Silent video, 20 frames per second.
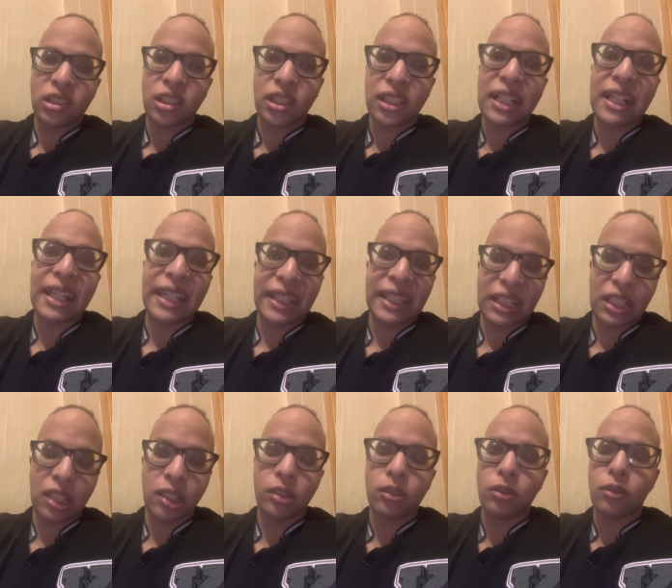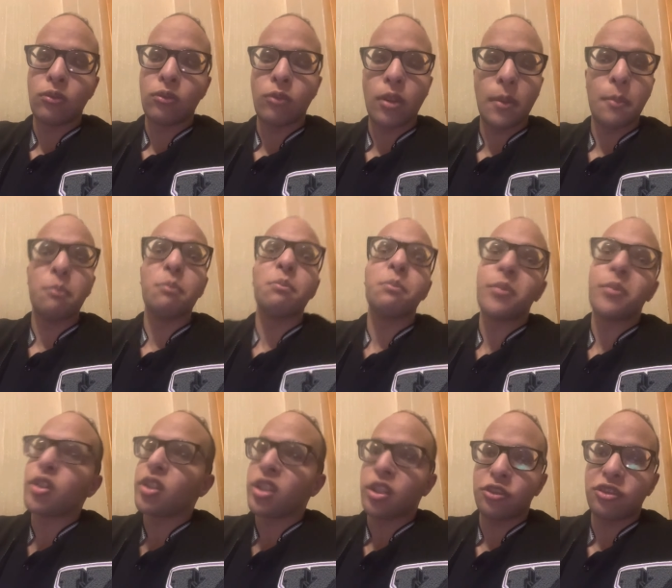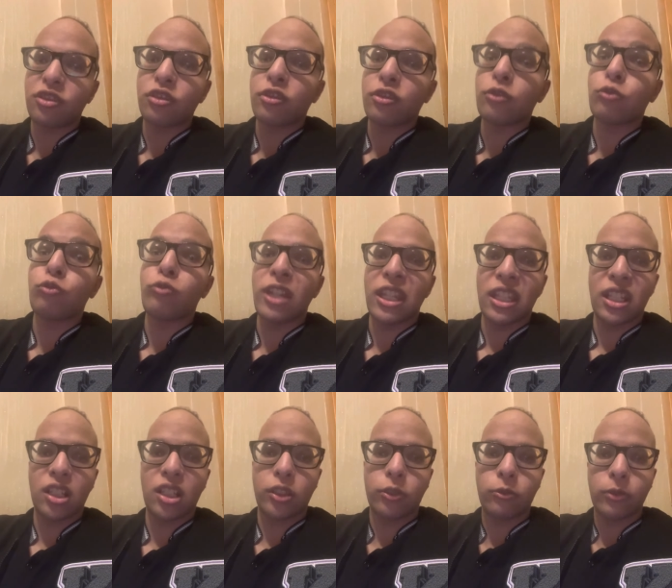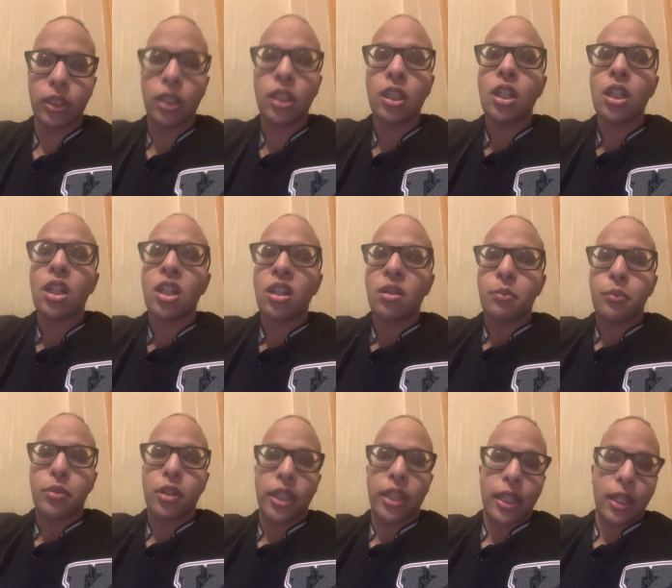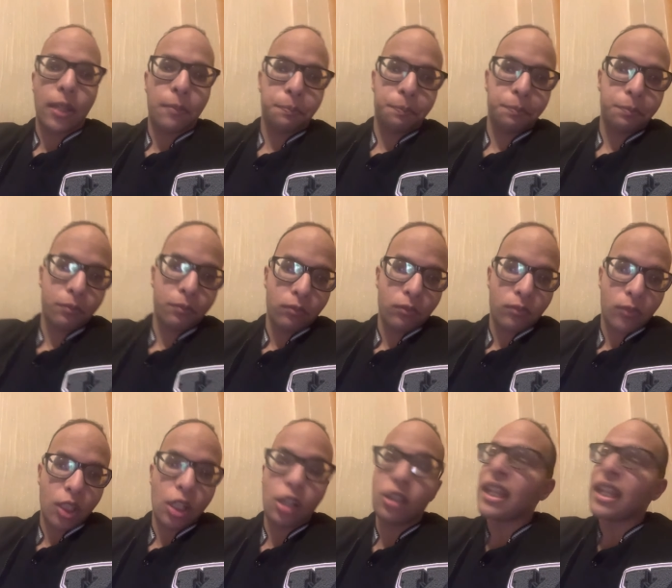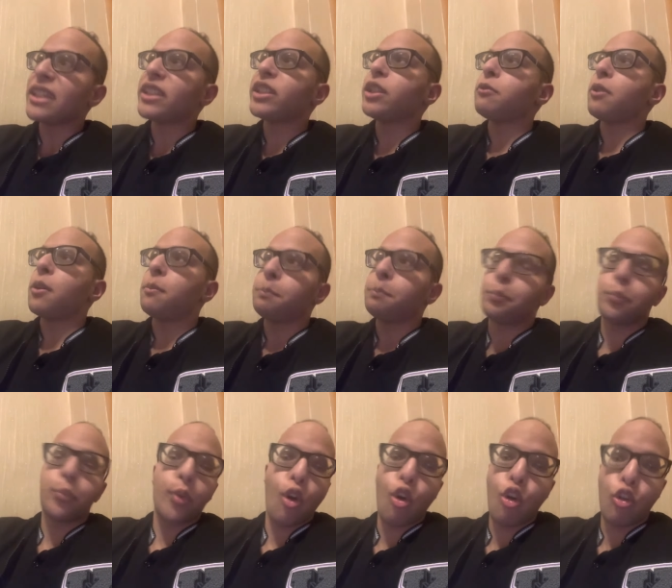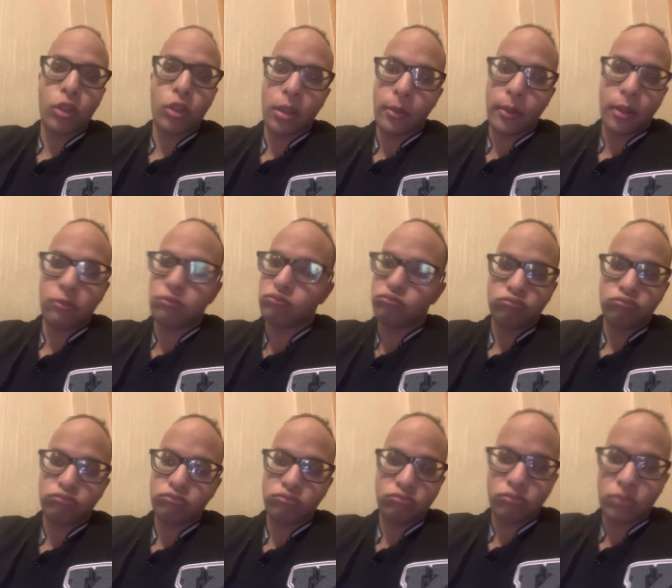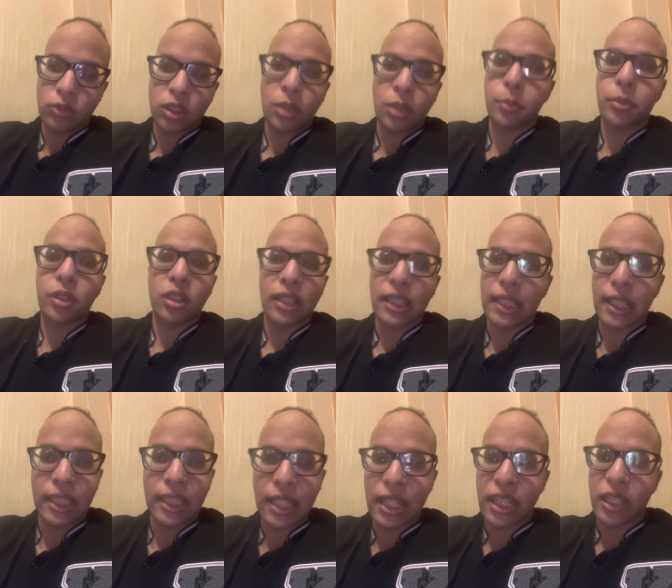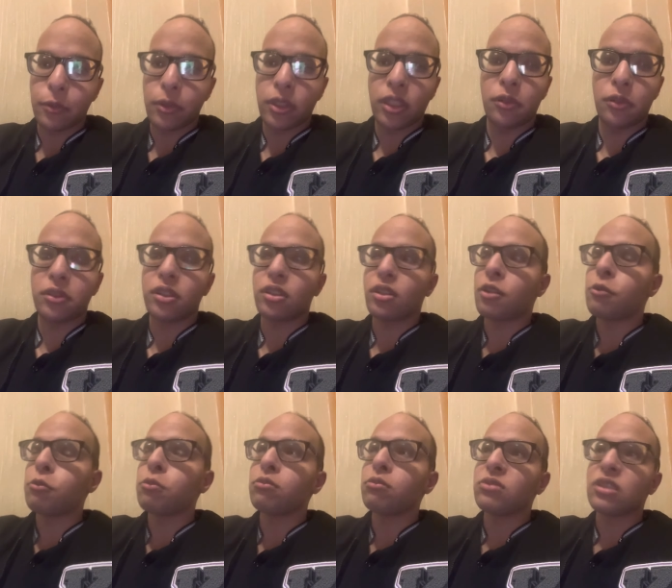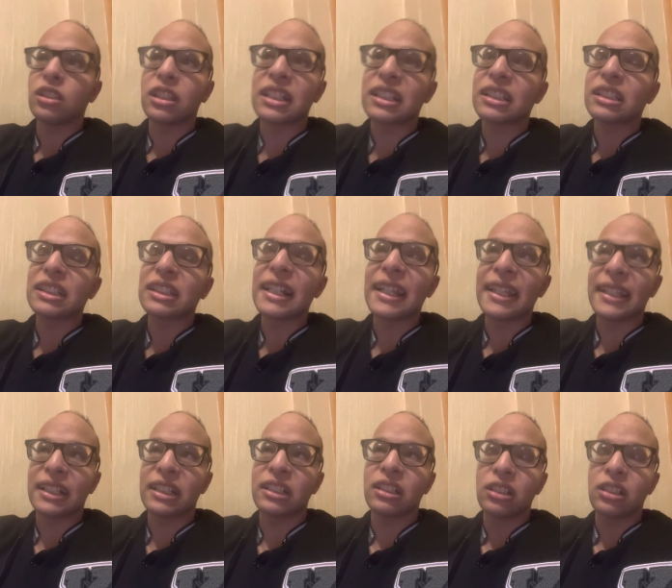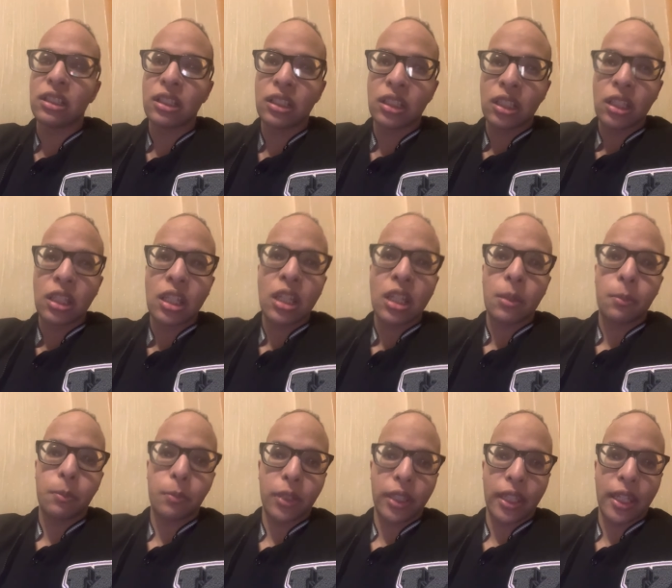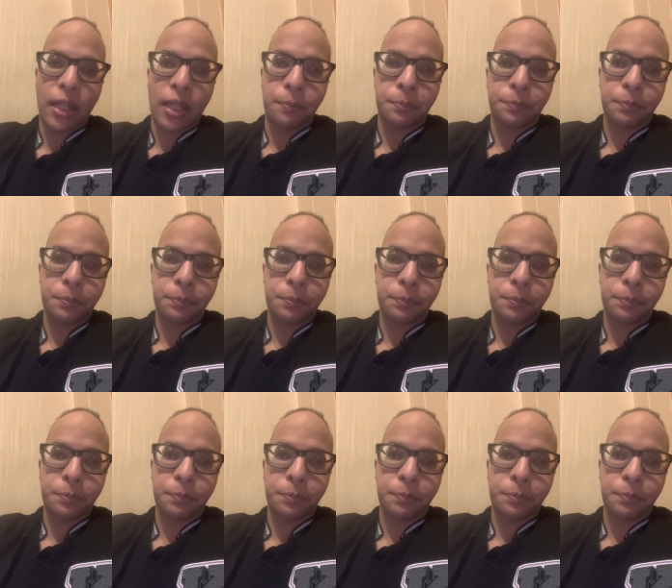King. We're more used to Queen, aren't we? But yeah. Unless you were born about some point and then yeah, you were used to a King. But yeah.